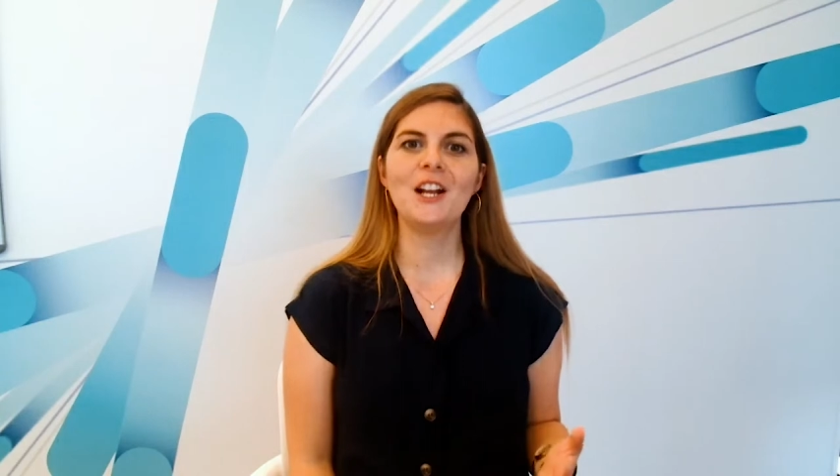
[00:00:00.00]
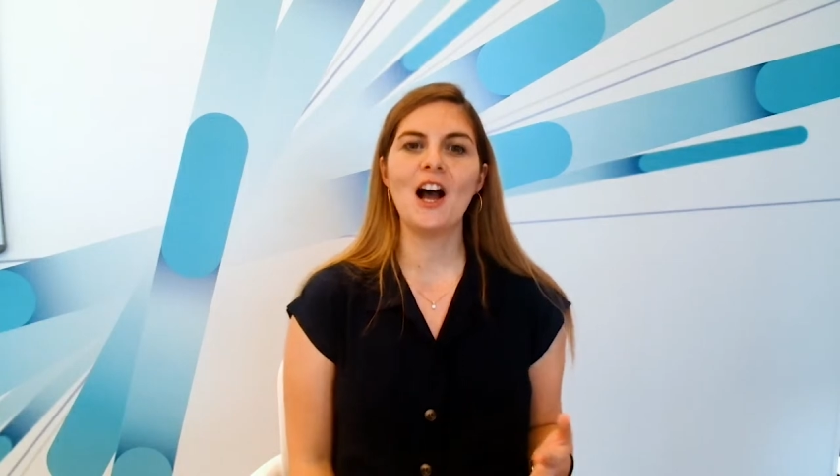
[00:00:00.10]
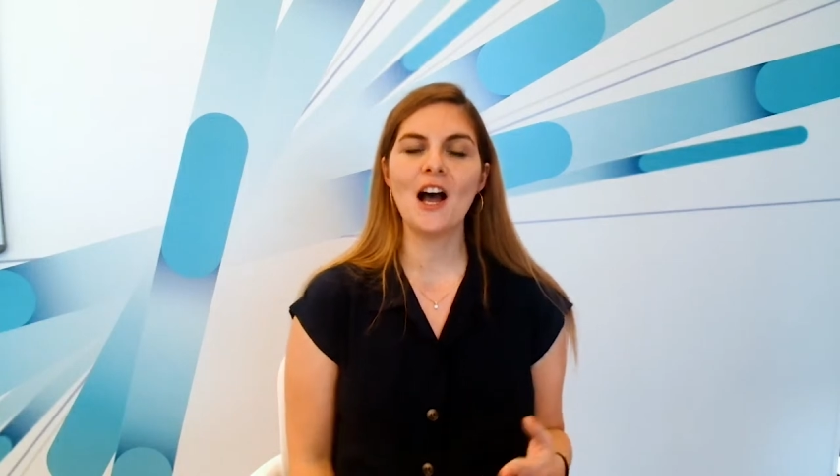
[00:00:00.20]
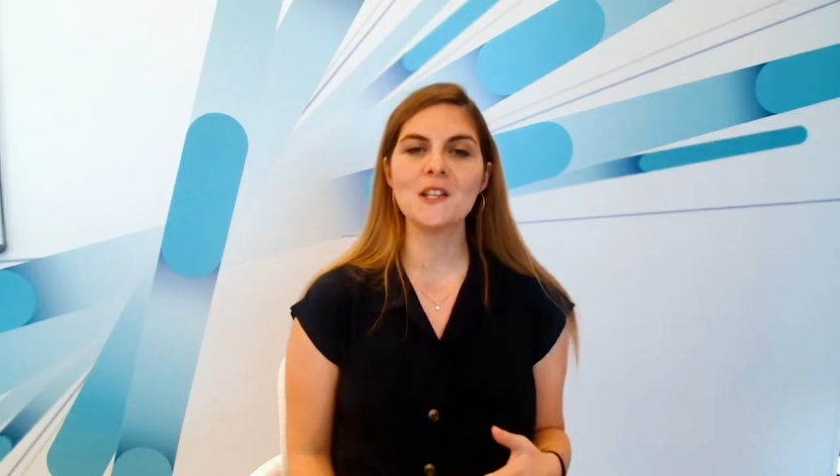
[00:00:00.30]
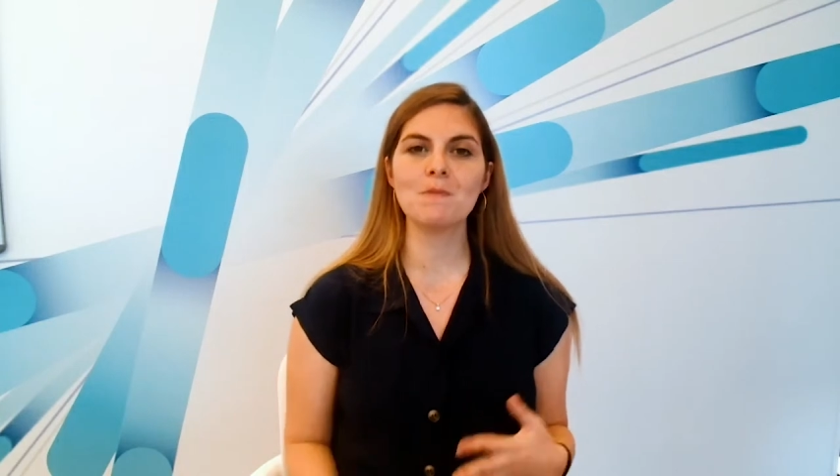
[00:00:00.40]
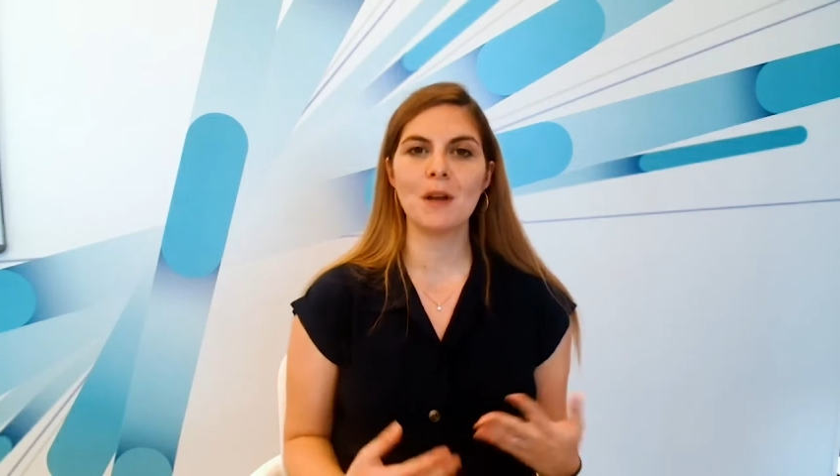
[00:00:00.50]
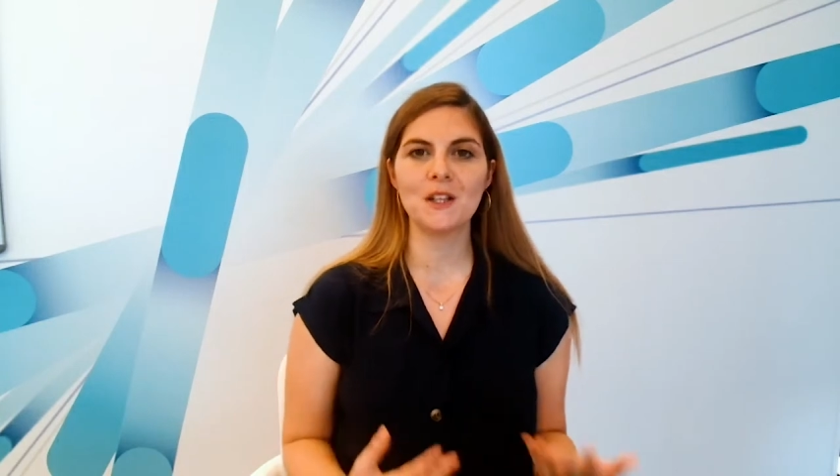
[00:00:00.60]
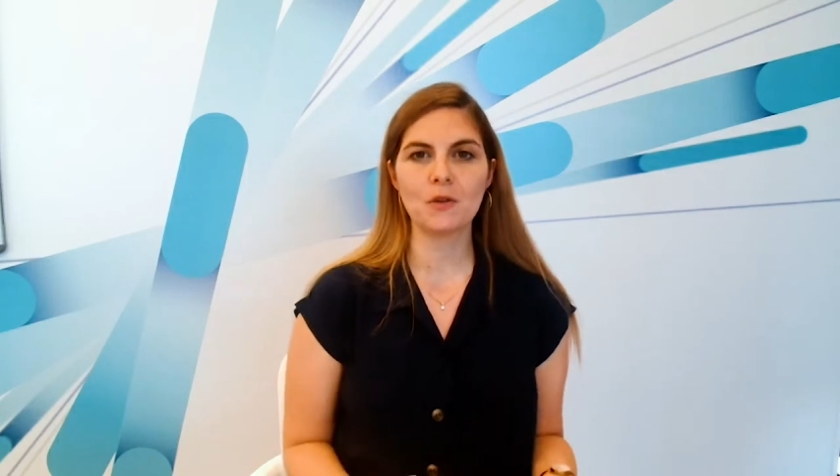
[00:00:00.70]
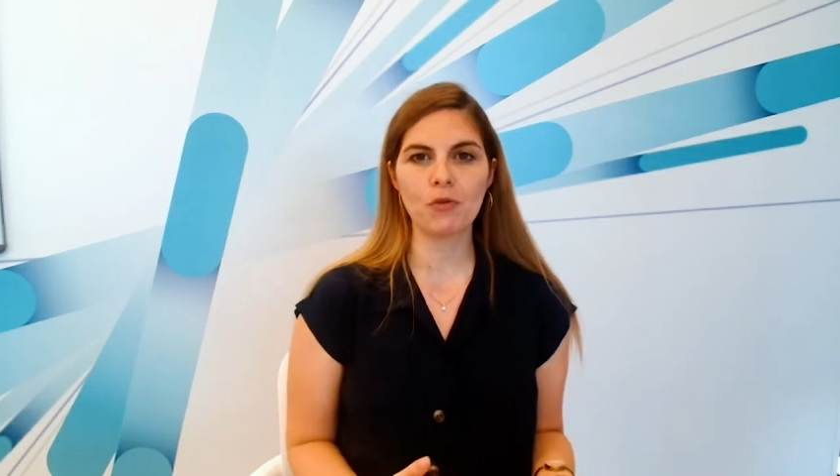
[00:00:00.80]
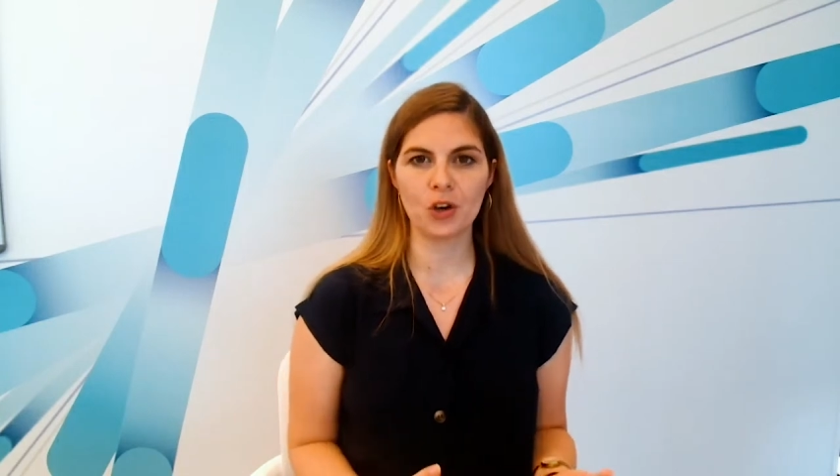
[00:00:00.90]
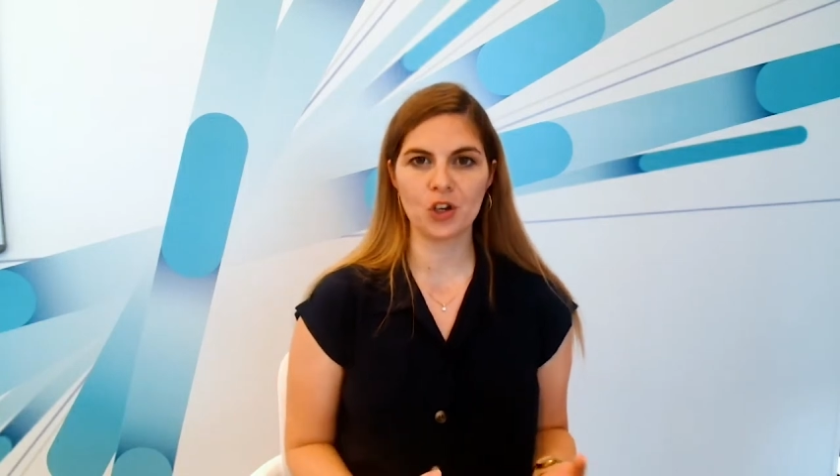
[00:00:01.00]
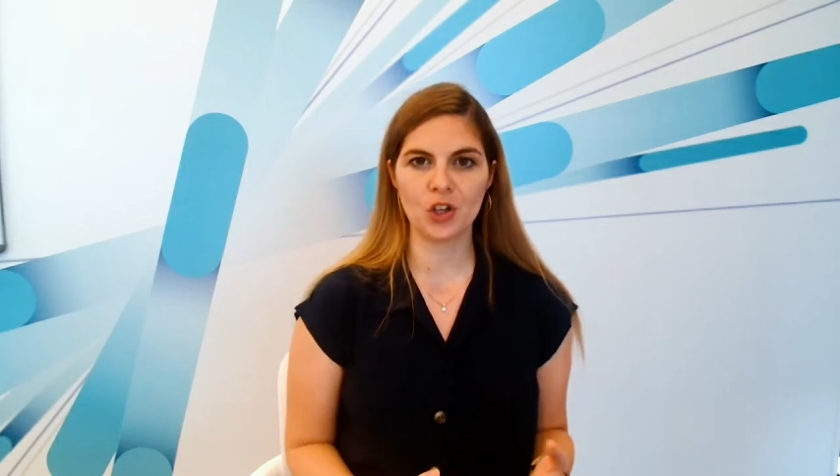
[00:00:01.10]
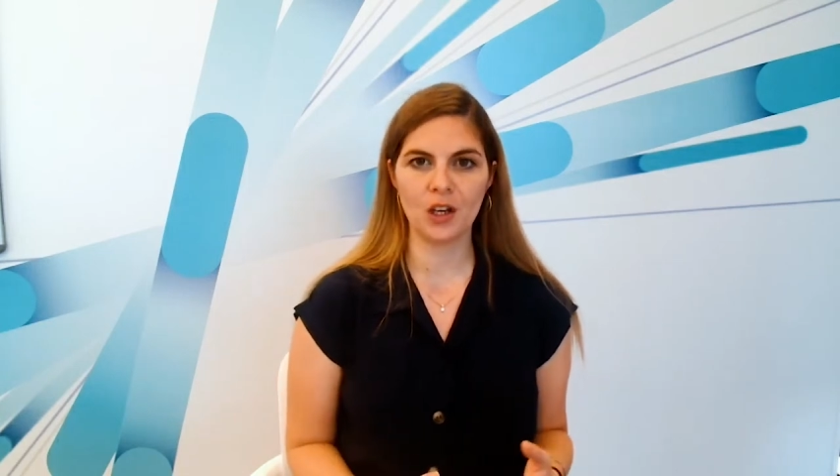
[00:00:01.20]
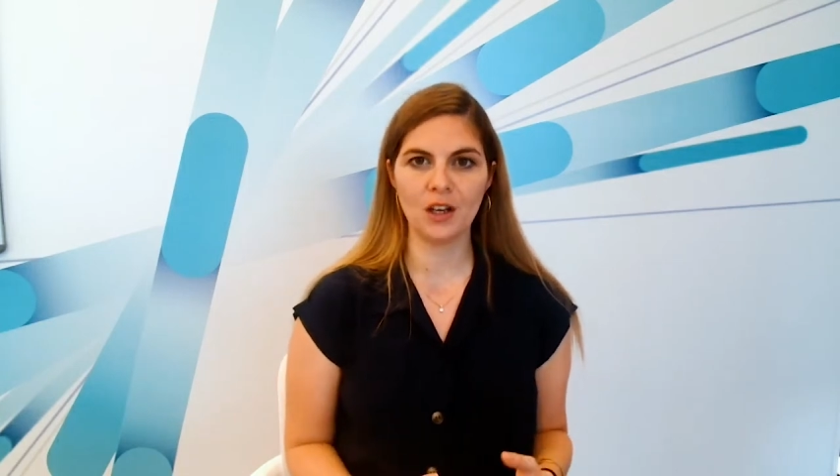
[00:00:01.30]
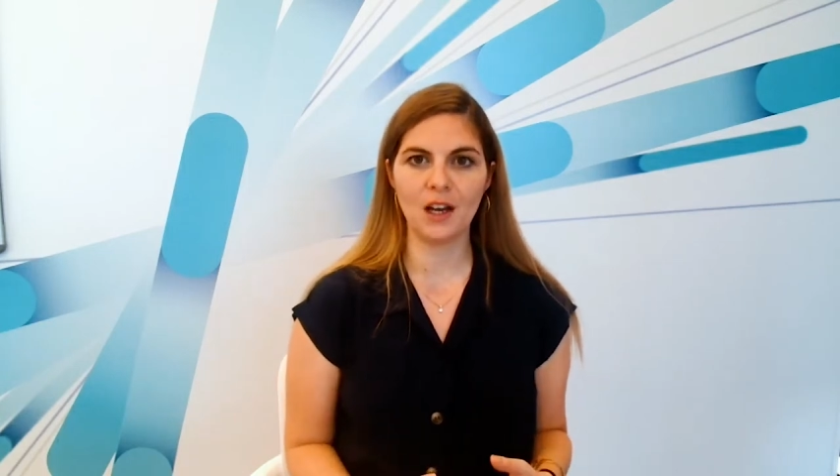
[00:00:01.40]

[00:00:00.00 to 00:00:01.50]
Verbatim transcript: caused major friction